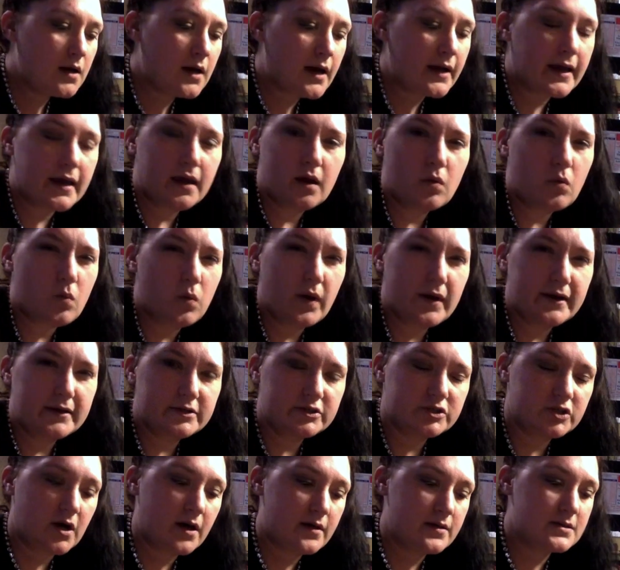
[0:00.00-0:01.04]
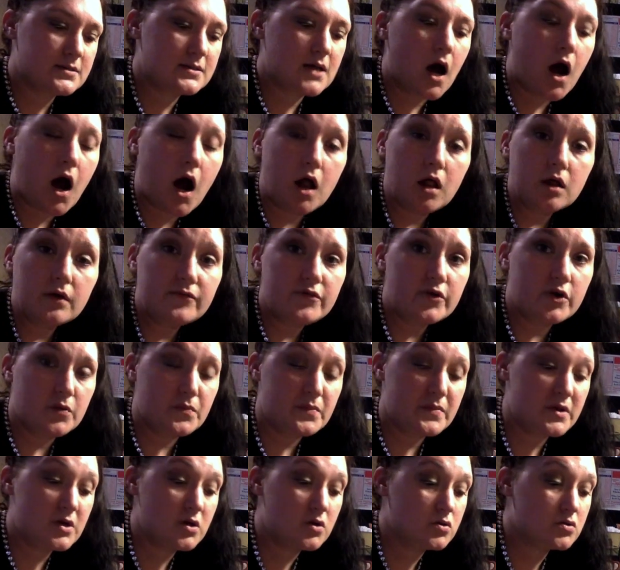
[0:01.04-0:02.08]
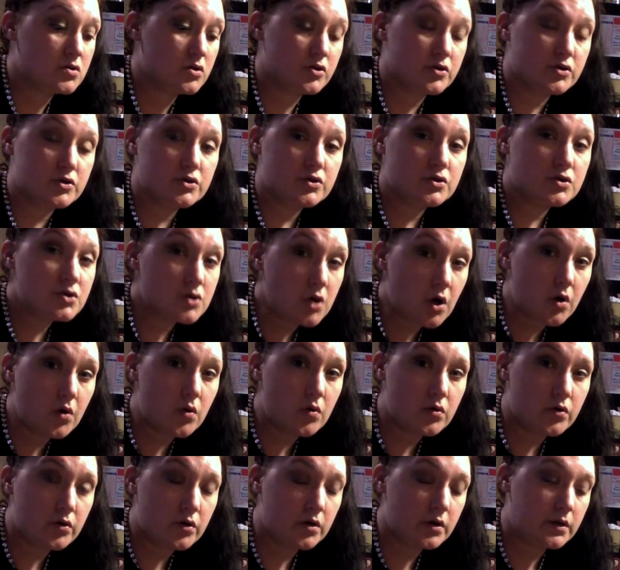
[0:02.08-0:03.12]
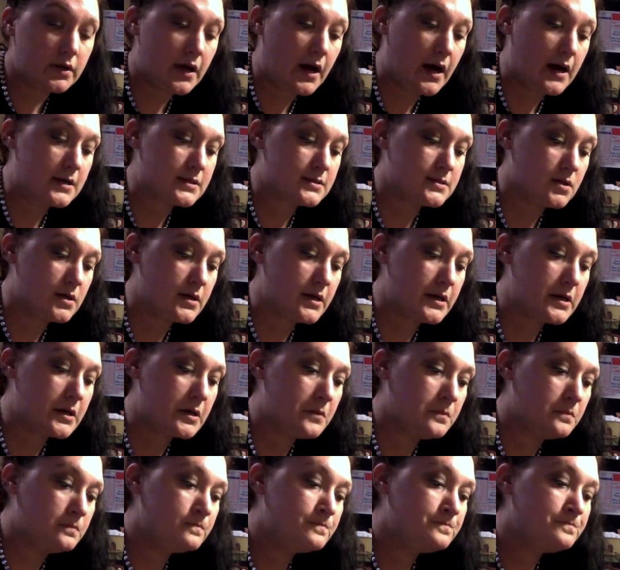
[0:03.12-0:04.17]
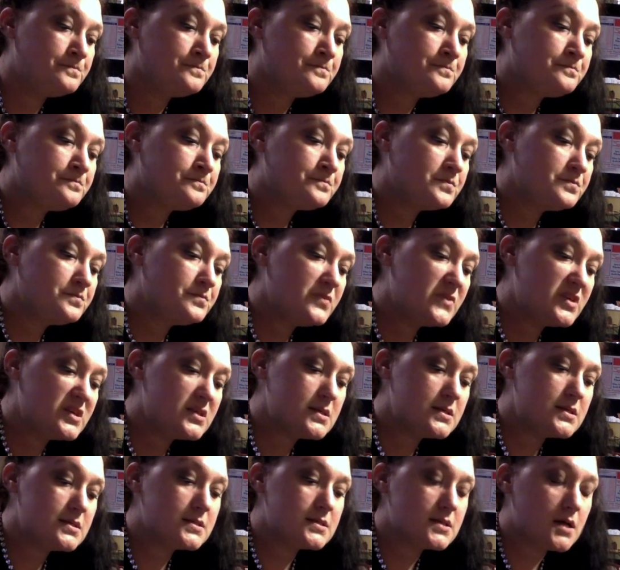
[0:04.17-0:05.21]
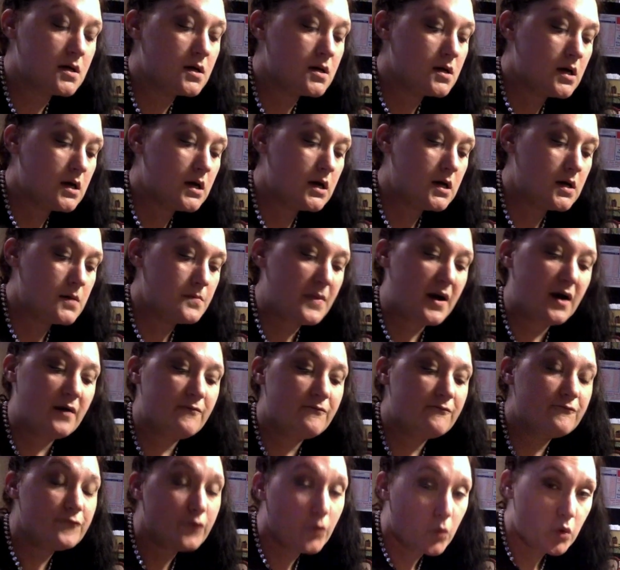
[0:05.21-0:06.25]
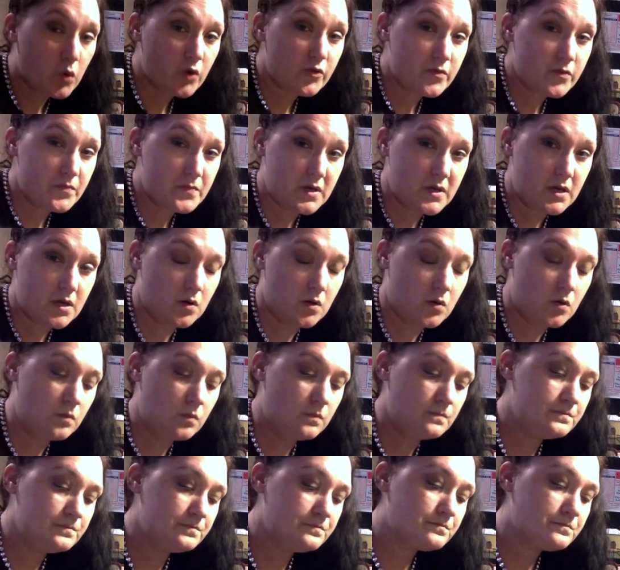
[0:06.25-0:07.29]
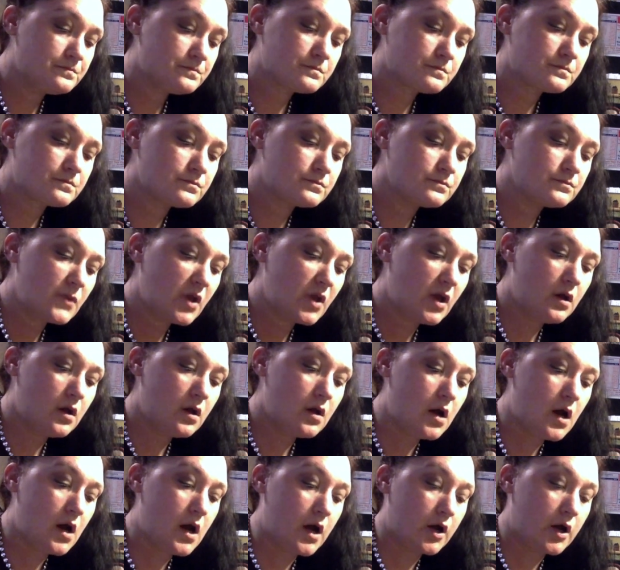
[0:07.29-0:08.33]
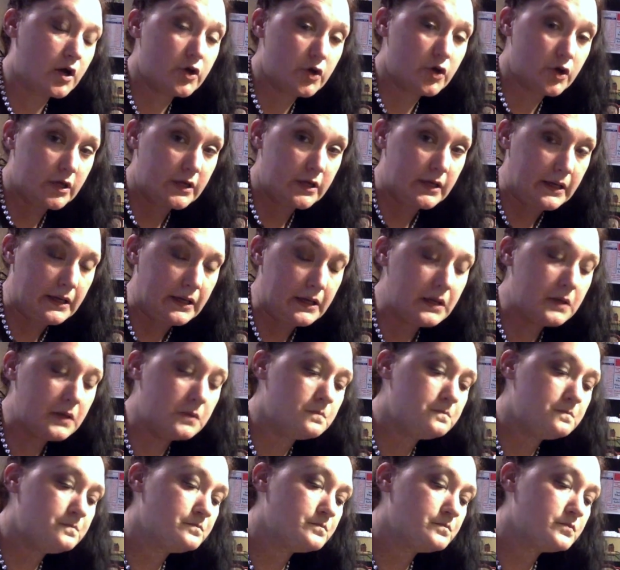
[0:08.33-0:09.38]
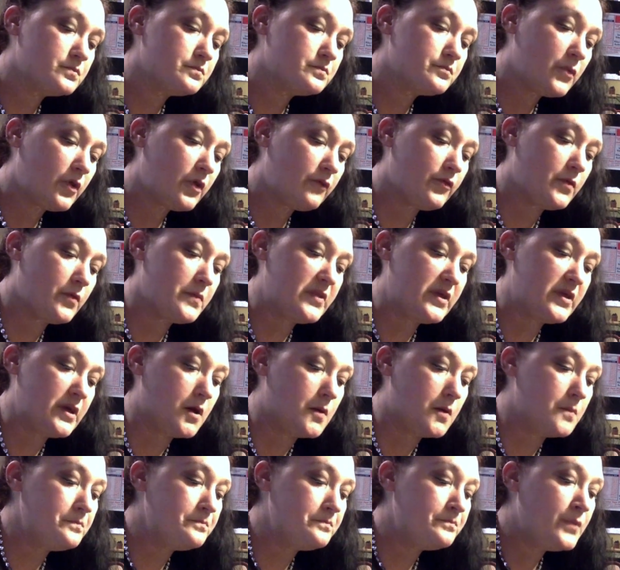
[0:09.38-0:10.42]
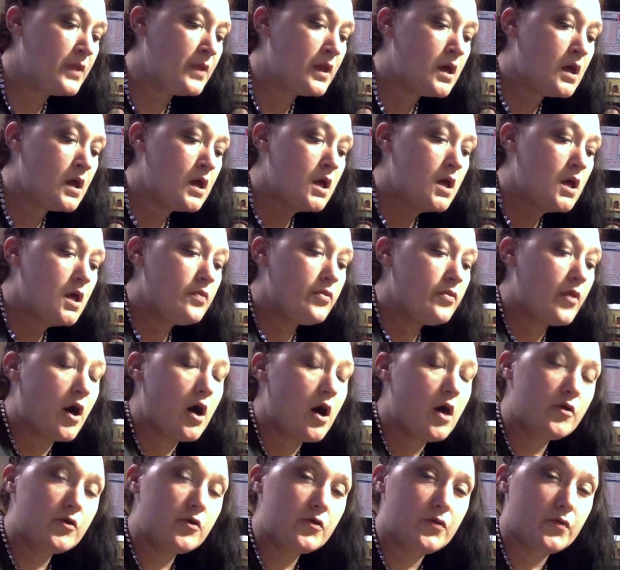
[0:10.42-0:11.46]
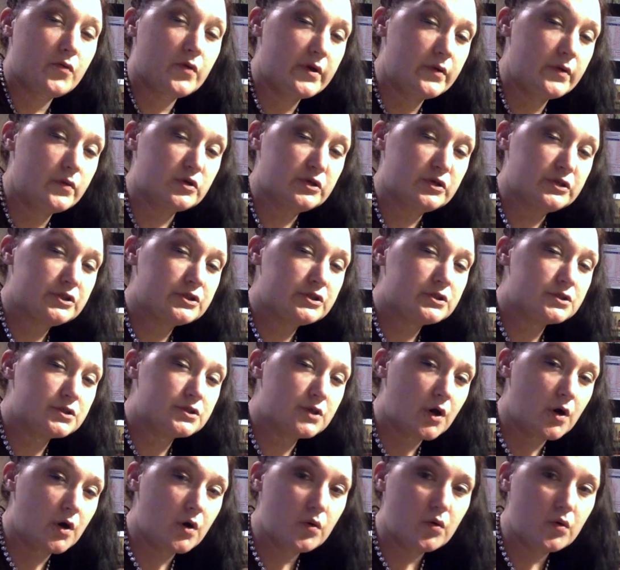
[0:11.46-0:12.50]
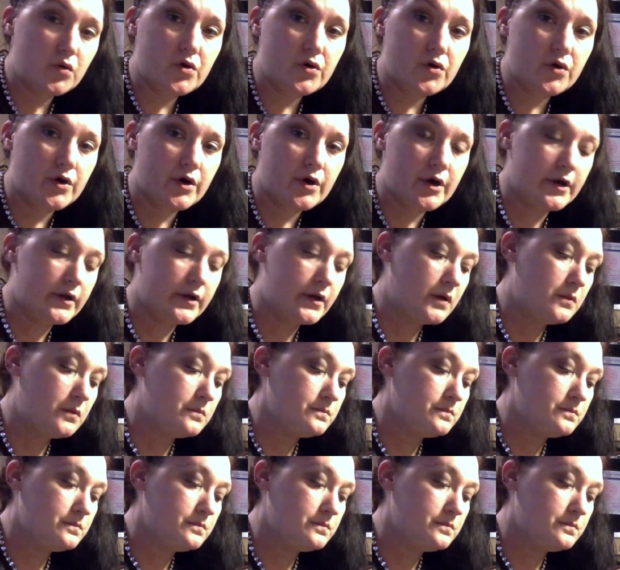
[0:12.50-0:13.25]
I can't wait to try this. All of their meals are so good, guys. Like, this is my 4th meal cooking from them. The other 3 were so good.